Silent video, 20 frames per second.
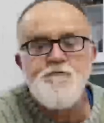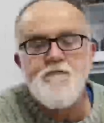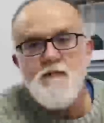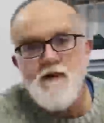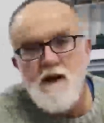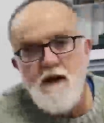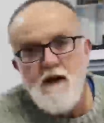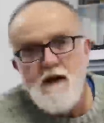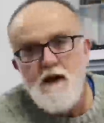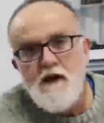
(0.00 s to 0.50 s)

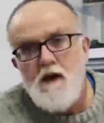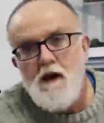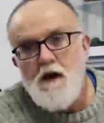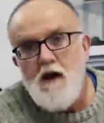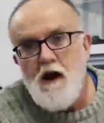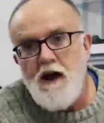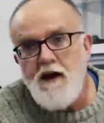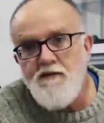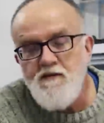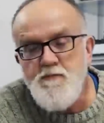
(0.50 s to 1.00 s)

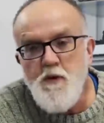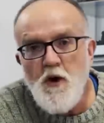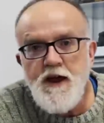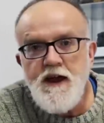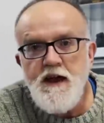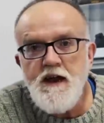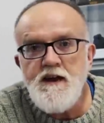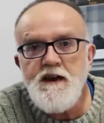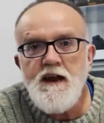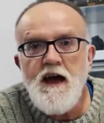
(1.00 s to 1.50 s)
Hi
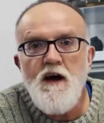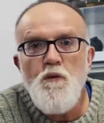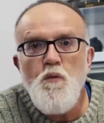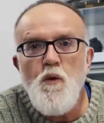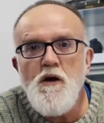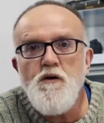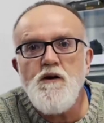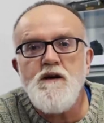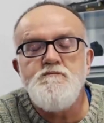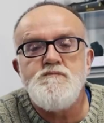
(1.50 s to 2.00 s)
everybody,
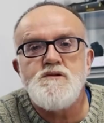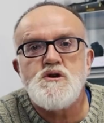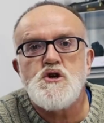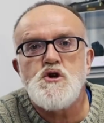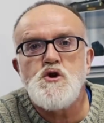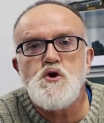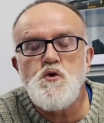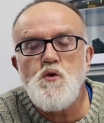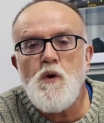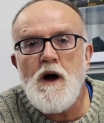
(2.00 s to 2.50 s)
and welcome
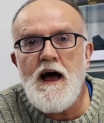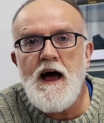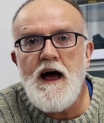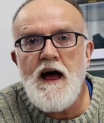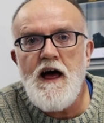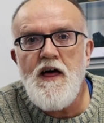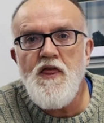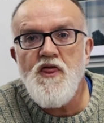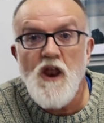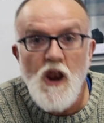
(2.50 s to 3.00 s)
to
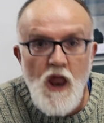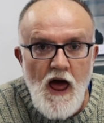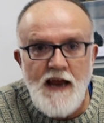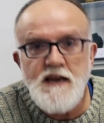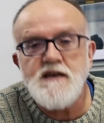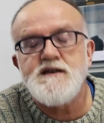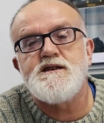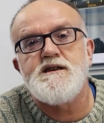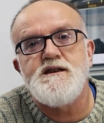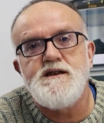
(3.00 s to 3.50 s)
the
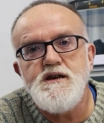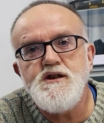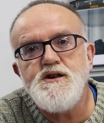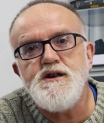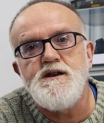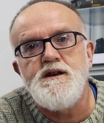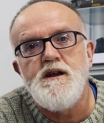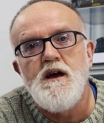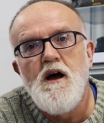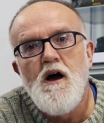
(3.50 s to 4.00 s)
latest
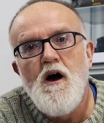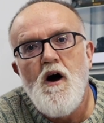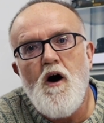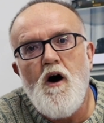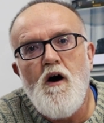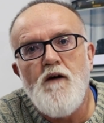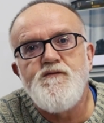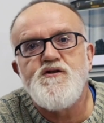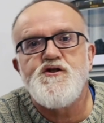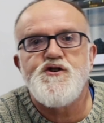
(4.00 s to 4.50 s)
edition
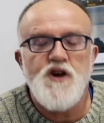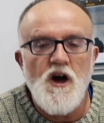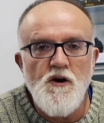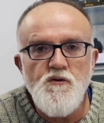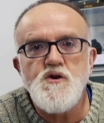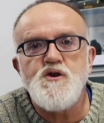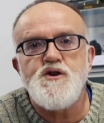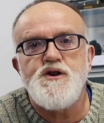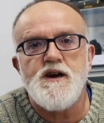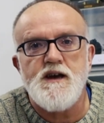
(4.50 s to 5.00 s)
of
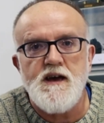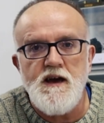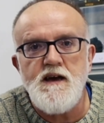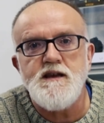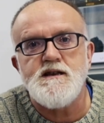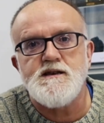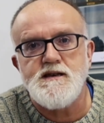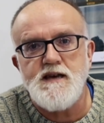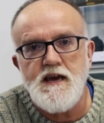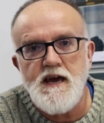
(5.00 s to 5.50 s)
Show Us Your
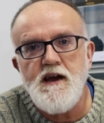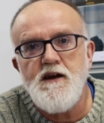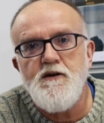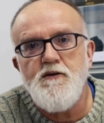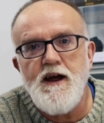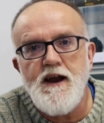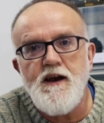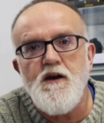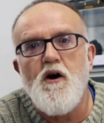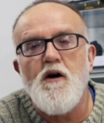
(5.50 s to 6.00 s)
Kits
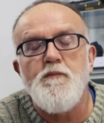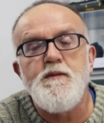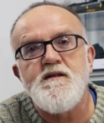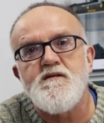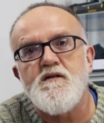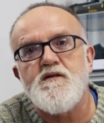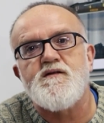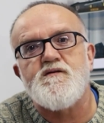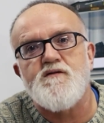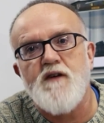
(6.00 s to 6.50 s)
here at
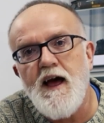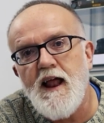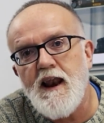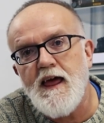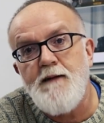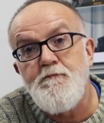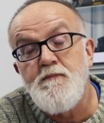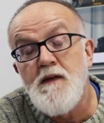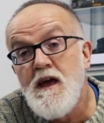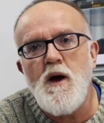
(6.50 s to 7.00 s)
Hobbies
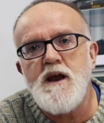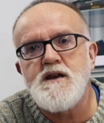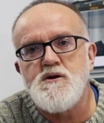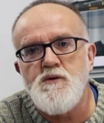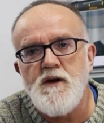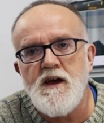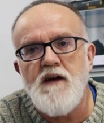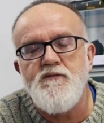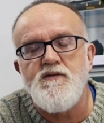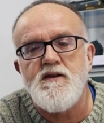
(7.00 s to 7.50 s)
Australia. We're
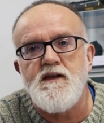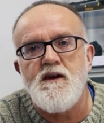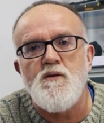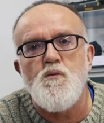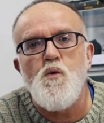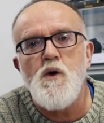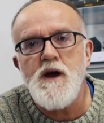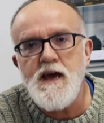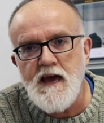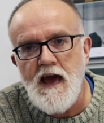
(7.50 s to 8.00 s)
doing
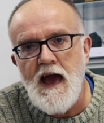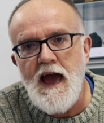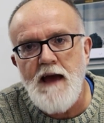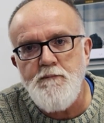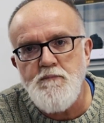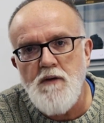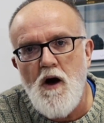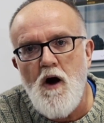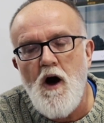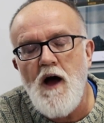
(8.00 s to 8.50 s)
everything we
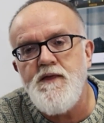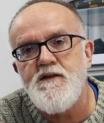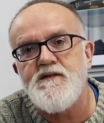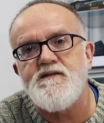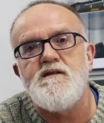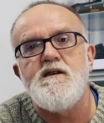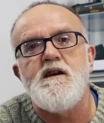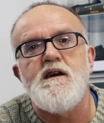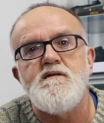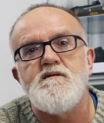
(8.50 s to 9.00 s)
can behind the
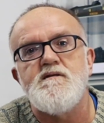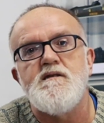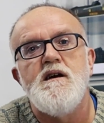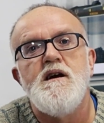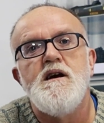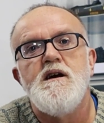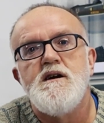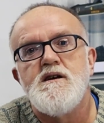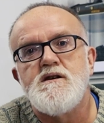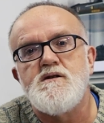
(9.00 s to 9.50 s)
scenes
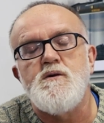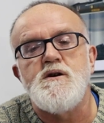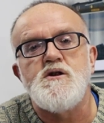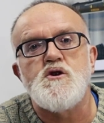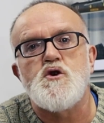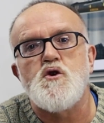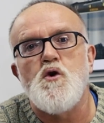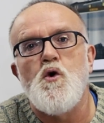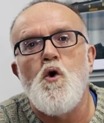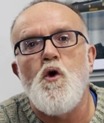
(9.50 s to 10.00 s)
to
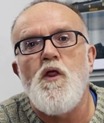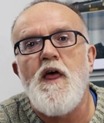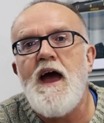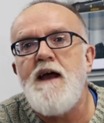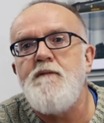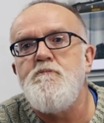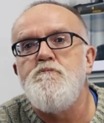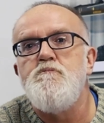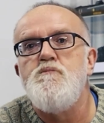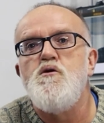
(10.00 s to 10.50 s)
ensure
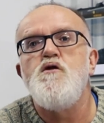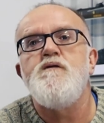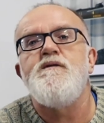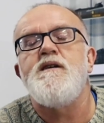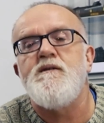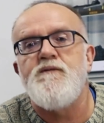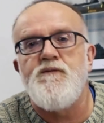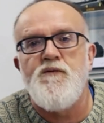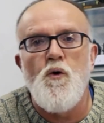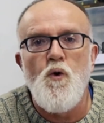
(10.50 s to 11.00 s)
that
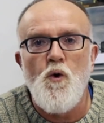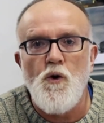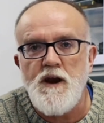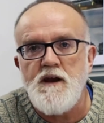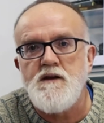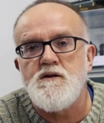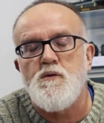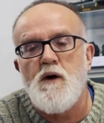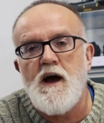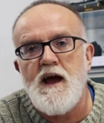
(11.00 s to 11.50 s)
moving forward
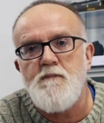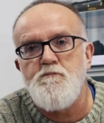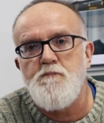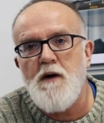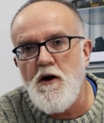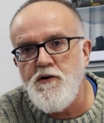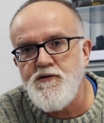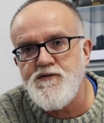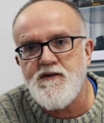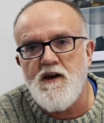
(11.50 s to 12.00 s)
into a
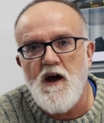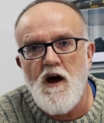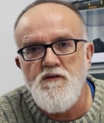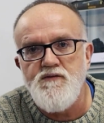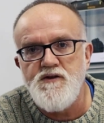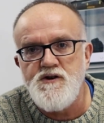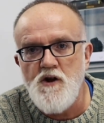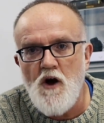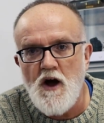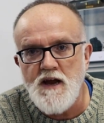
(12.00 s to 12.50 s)

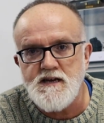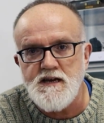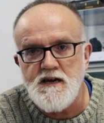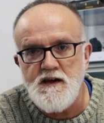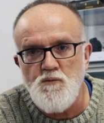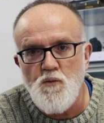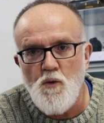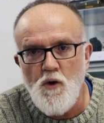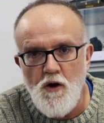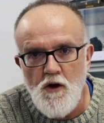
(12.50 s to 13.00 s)

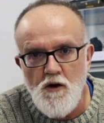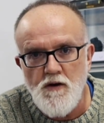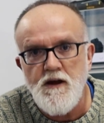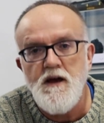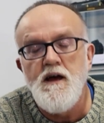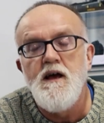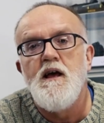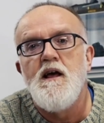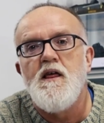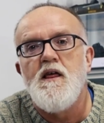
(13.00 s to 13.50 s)
post-COVID-19 world,
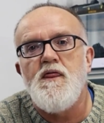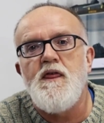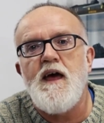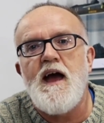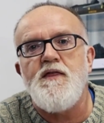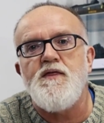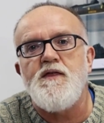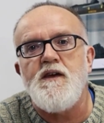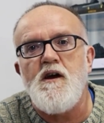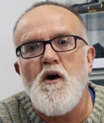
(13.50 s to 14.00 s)

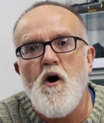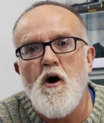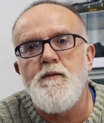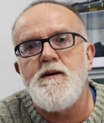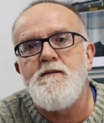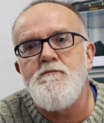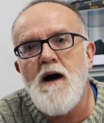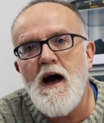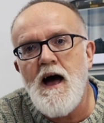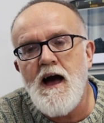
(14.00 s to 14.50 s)
that the
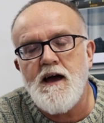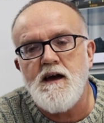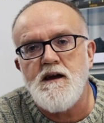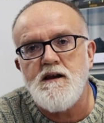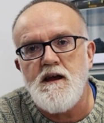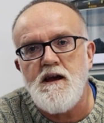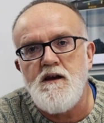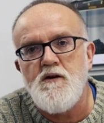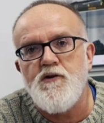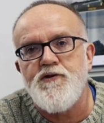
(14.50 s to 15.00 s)
hobby
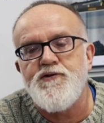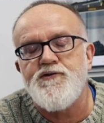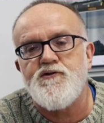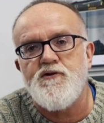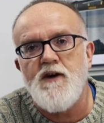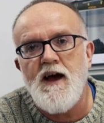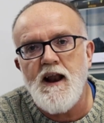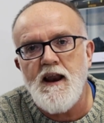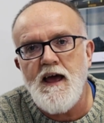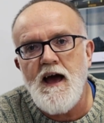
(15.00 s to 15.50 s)
market in
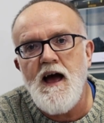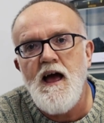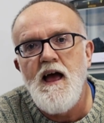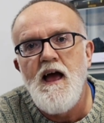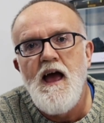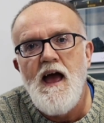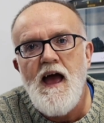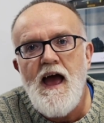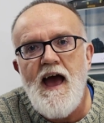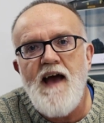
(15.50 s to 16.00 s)
Australia
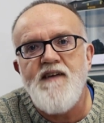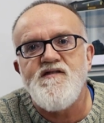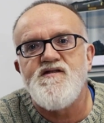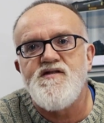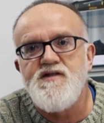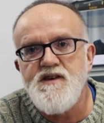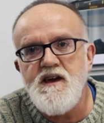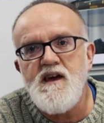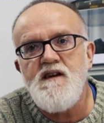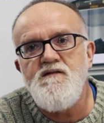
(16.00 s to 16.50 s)

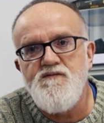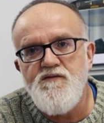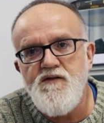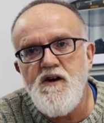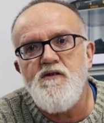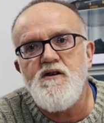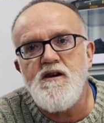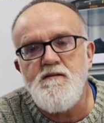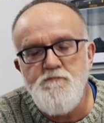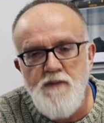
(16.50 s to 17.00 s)
has the
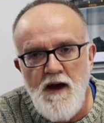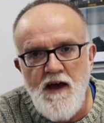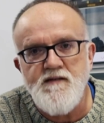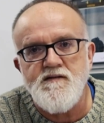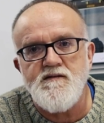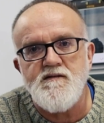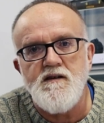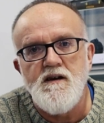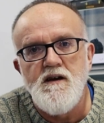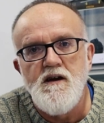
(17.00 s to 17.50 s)
very
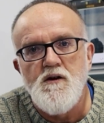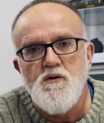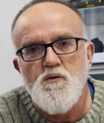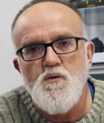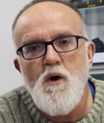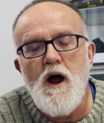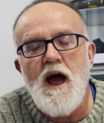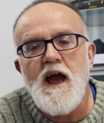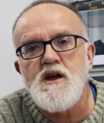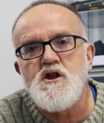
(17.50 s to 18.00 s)
best
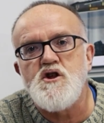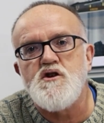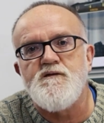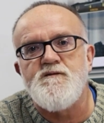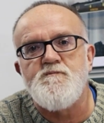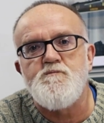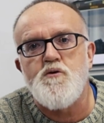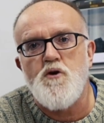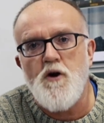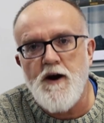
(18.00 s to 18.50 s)
range
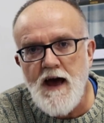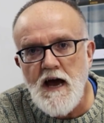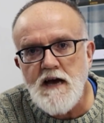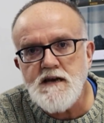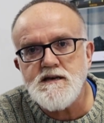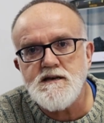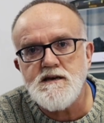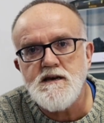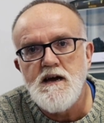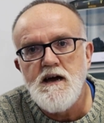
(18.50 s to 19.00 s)
of
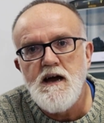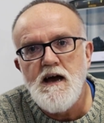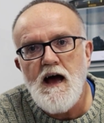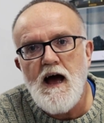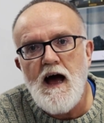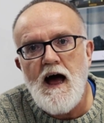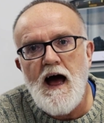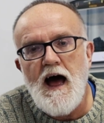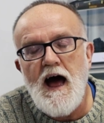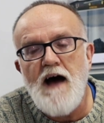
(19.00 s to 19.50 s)
products
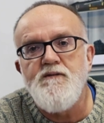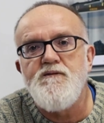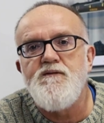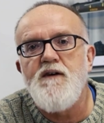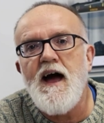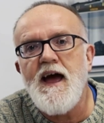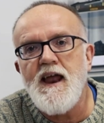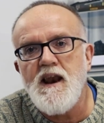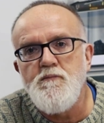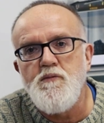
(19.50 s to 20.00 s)

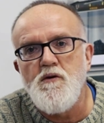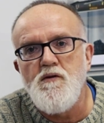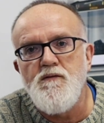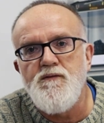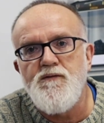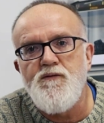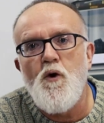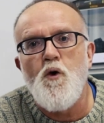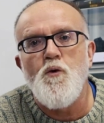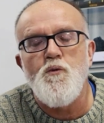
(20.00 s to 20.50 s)
available
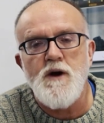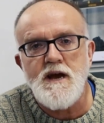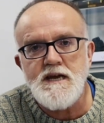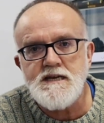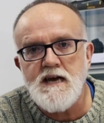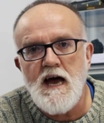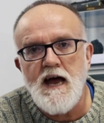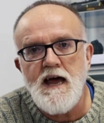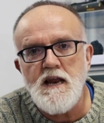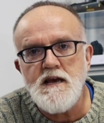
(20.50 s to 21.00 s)
for
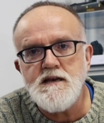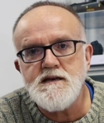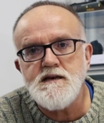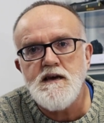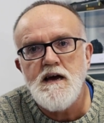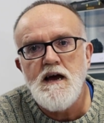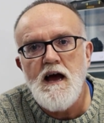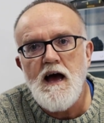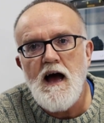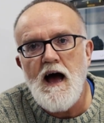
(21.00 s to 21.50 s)

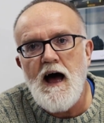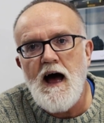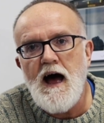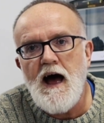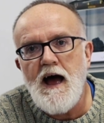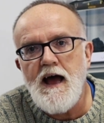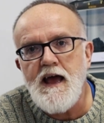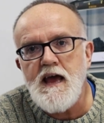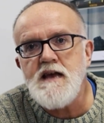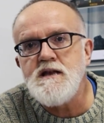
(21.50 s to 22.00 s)
retailers,
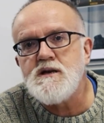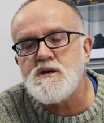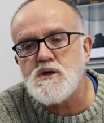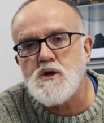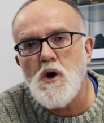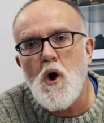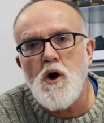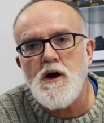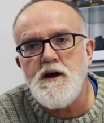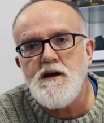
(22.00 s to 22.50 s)
in
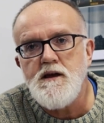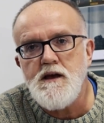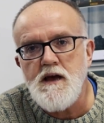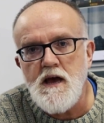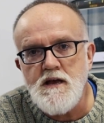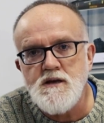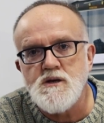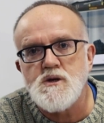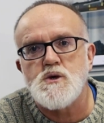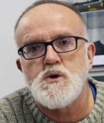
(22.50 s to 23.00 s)
stock,
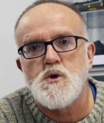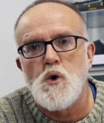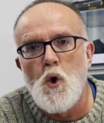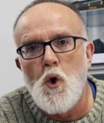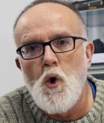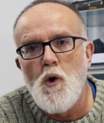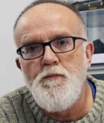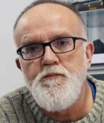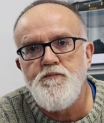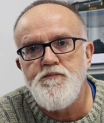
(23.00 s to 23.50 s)
in
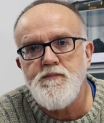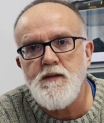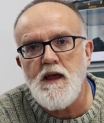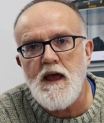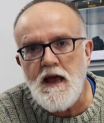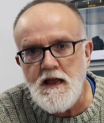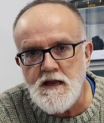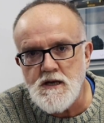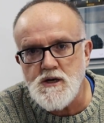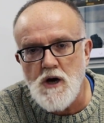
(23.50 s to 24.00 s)
store,
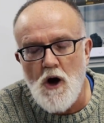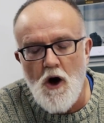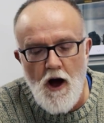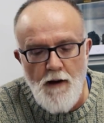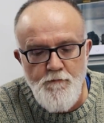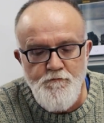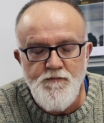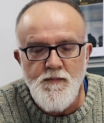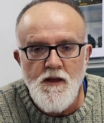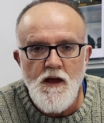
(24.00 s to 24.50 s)
in
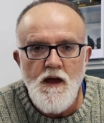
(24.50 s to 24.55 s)
time.